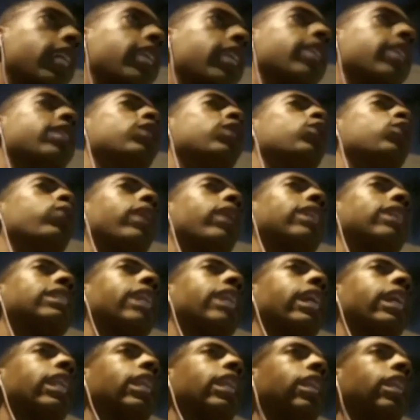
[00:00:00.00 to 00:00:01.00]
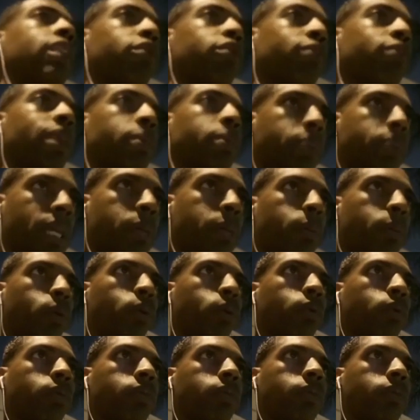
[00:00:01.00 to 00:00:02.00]
So when I say I love my people,
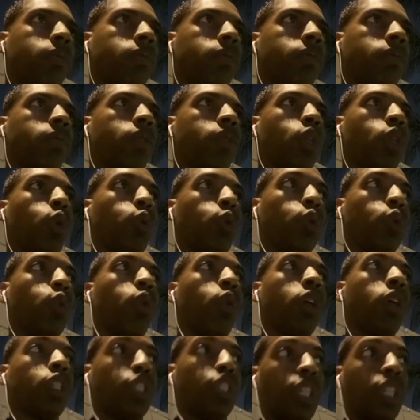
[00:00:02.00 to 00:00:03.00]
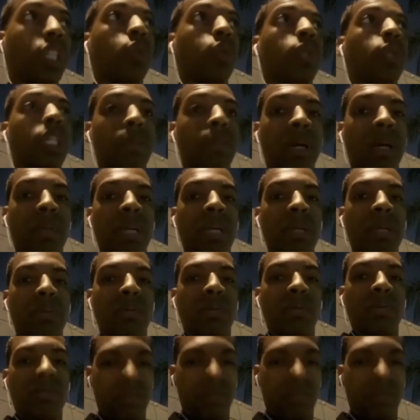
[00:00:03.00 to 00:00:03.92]
those who are genuinely my people,